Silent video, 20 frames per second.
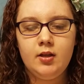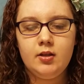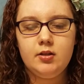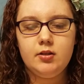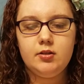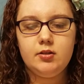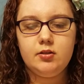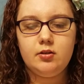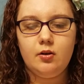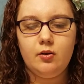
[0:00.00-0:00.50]

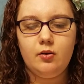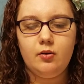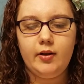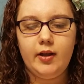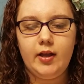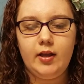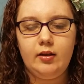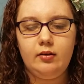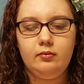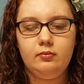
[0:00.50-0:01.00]
So,
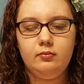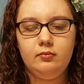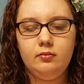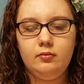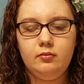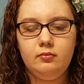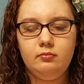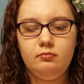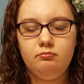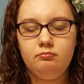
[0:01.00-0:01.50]
and
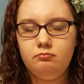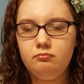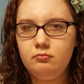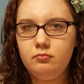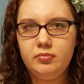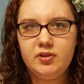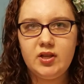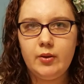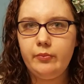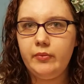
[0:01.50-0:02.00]

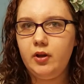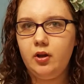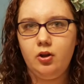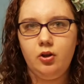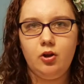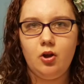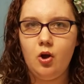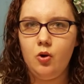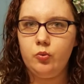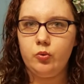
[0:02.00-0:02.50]
something could
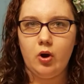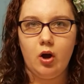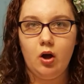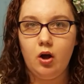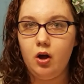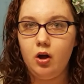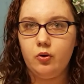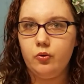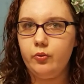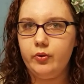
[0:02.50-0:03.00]
go
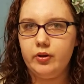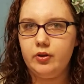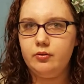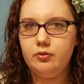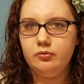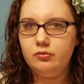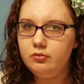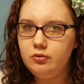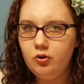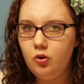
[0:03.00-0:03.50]
wrong with
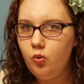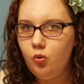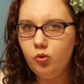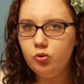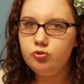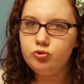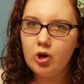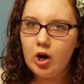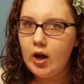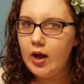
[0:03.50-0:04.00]
Google
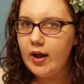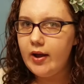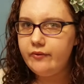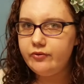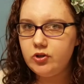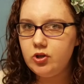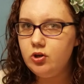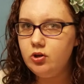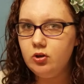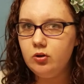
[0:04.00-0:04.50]
Drive
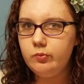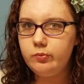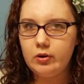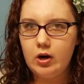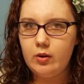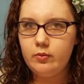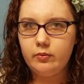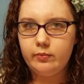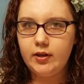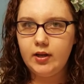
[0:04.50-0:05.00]
too,
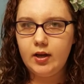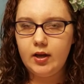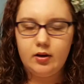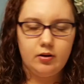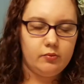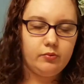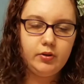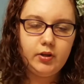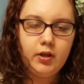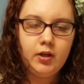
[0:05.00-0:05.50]
probably. I
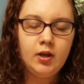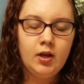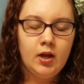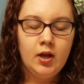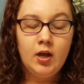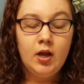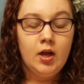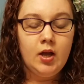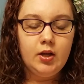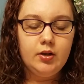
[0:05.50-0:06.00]
don't really
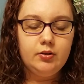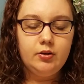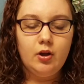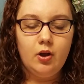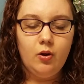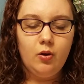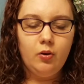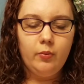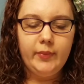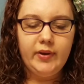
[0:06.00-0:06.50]

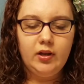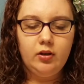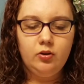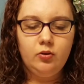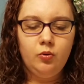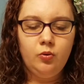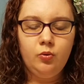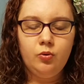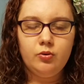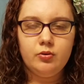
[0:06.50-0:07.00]
know. I mean,
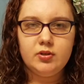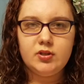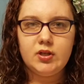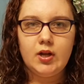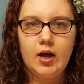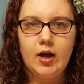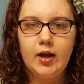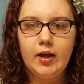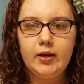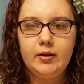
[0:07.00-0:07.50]
Google's
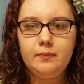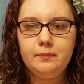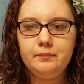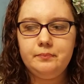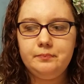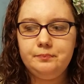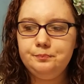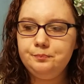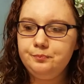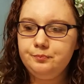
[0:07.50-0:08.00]
not
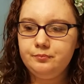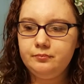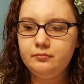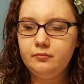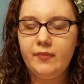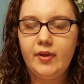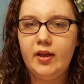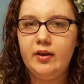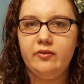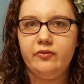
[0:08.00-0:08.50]

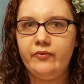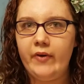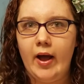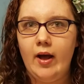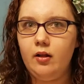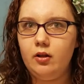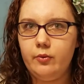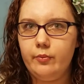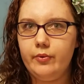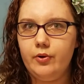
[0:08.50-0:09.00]

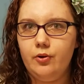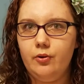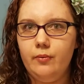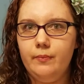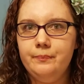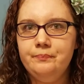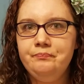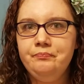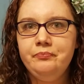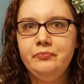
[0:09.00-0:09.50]
infallible.